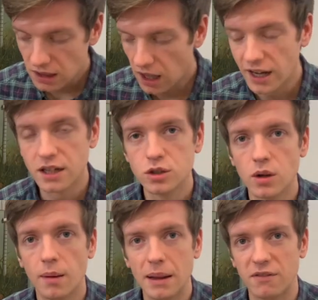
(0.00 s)
I can do
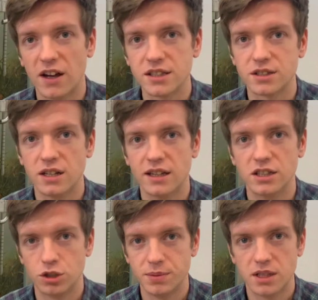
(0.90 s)
it a bit faster, and
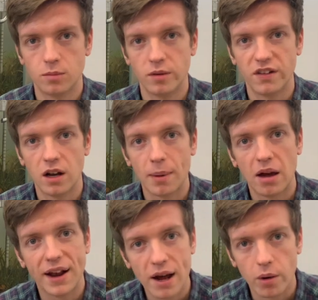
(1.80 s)
this should be done within about
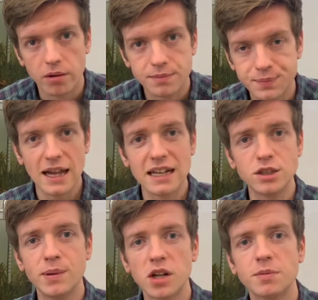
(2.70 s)
an hour. And as
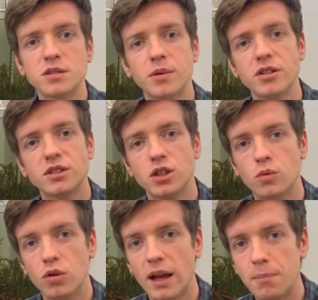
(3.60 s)
you build up experience, you
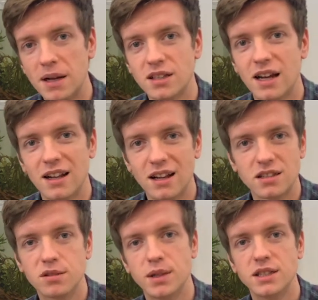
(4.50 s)
will get better at
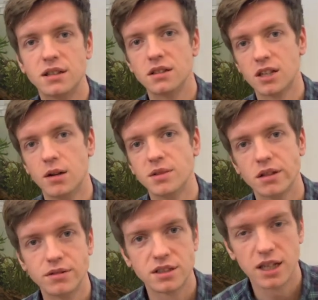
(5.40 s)
estimating the time it's
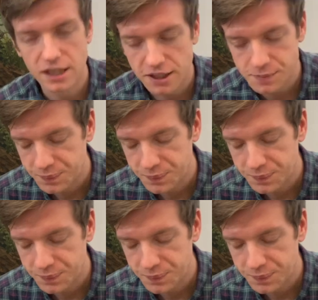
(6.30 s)
going to take.